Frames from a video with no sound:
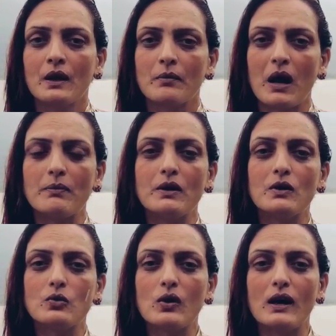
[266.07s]
My
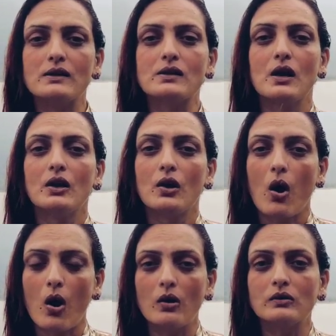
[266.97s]
beloved ones,
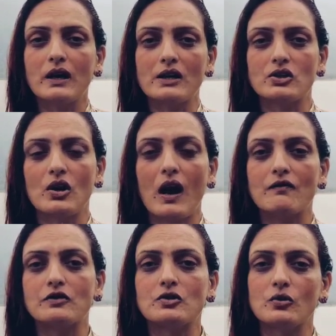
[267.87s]
all that you
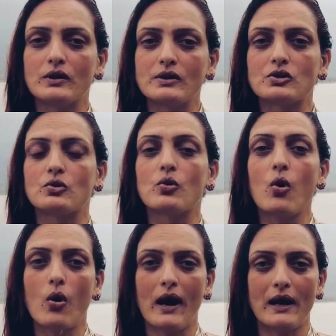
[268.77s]
have to do is to
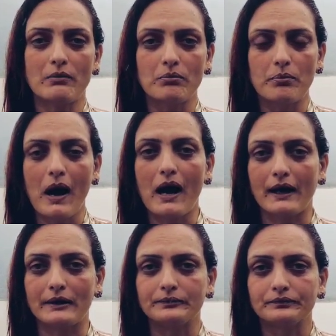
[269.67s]
go and
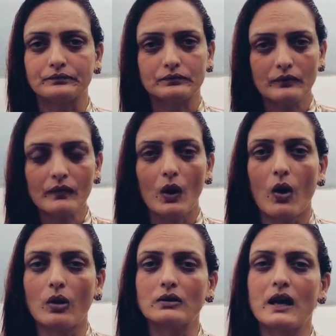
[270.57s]
buy.
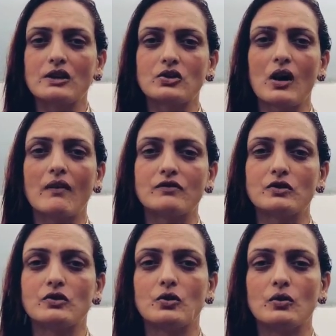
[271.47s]
All that you have to
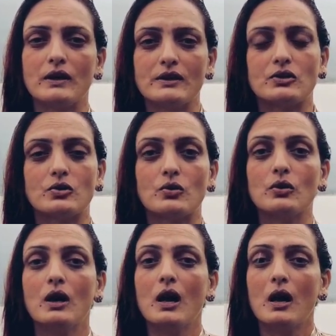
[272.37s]
do is to
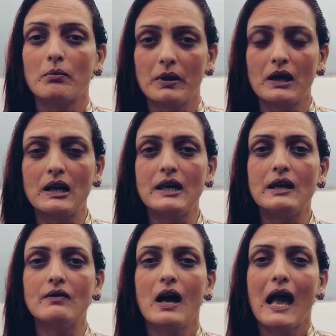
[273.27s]

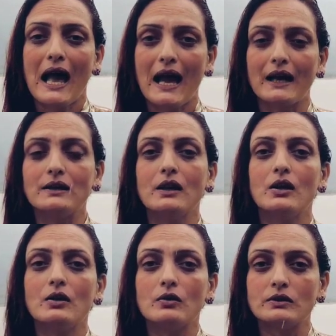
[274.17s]
believe and
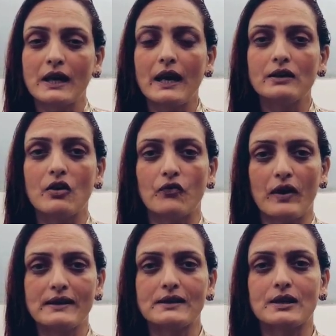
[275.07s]
take the
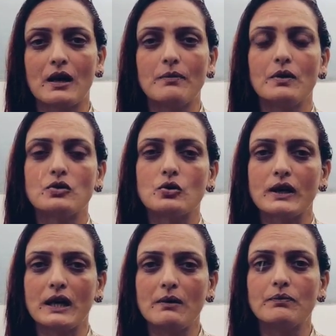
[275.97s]
faith step to
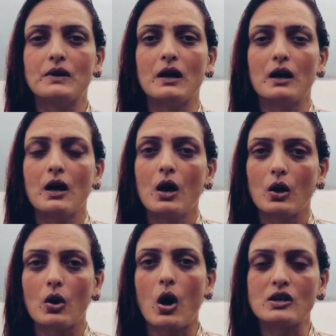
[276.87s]
keep the
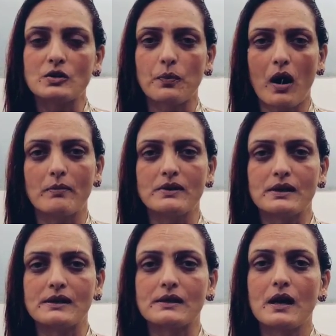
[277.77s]
Lord's
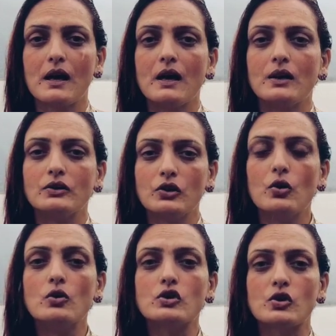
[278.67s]
promises.
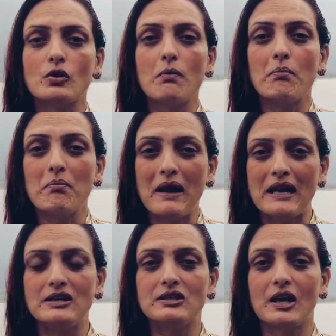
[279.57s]
You should
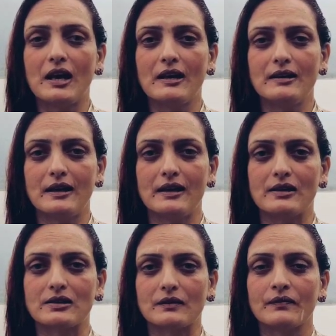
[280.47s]
maintain
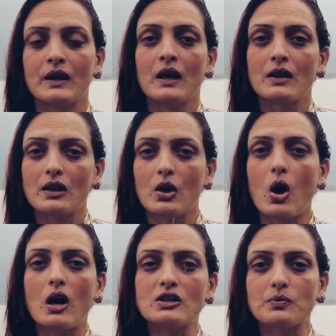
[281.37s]
it. The
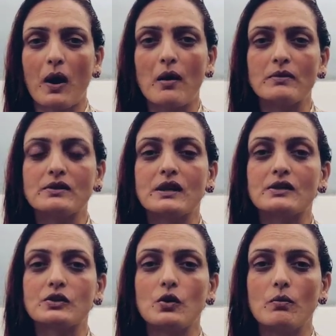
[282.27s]
Lord's promises
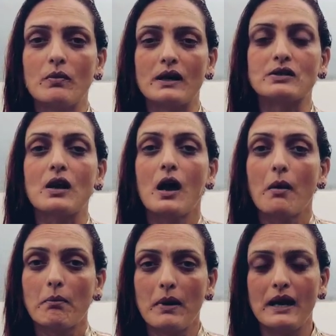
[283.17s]
you must
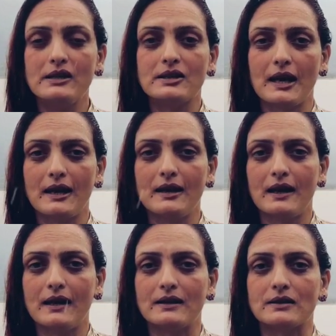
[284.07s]
maintain
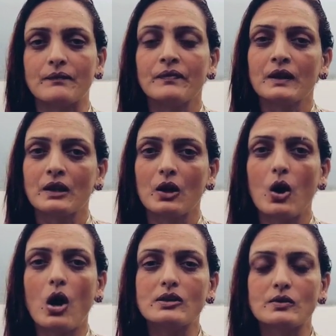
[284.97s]
it. The
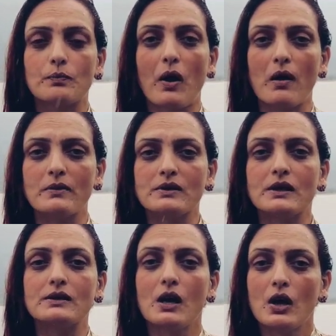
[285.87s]
Lord
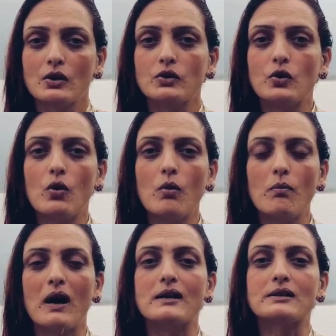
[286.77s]
promises you
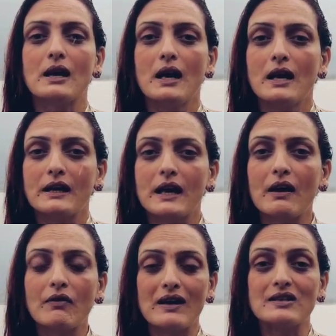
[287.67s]
must
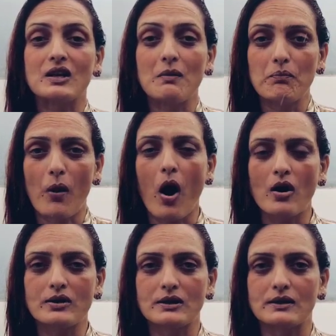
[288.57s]
give it
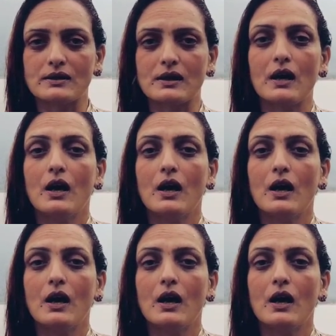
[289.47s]
importance.